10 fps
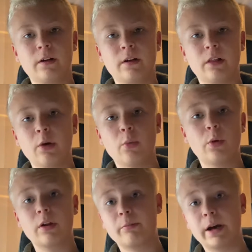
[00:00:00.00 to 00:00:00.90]
Hello and
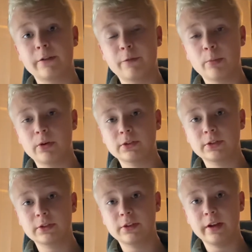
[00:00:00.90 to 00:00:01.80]
welcome back to
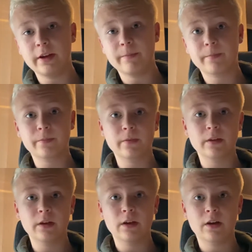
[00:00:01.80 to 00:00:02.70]
Mods. Today,
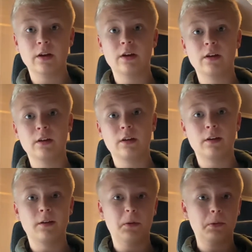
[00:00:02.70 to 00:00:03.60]

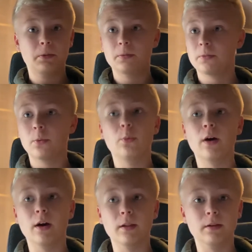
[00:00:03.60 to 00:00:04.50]
uh,
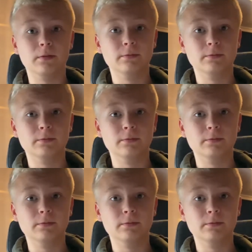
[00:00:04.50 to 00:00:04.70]
well,